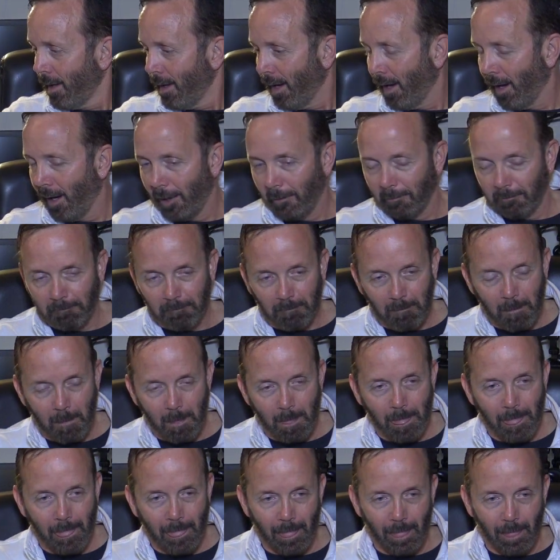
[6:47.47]
Um,
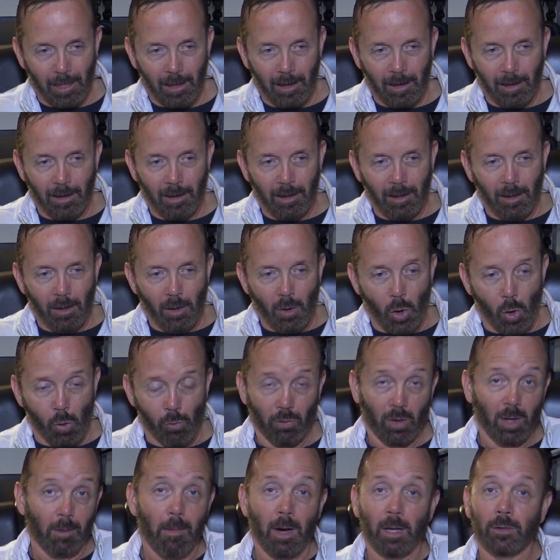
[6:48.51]

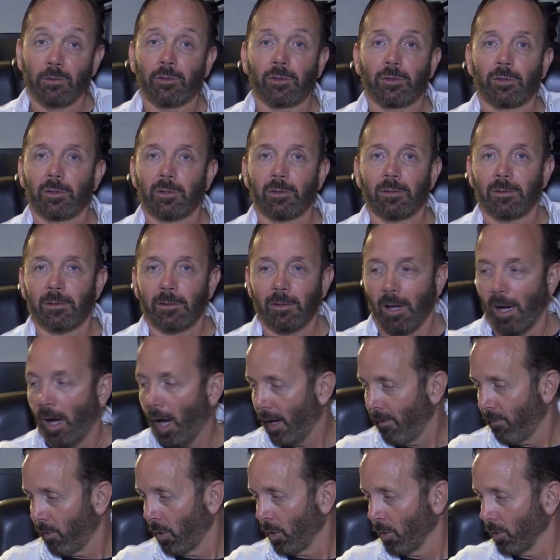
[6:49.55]
over the months,
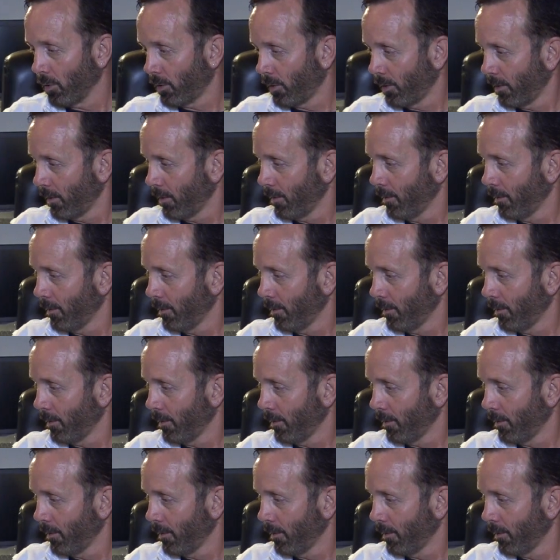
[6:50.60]
I've learned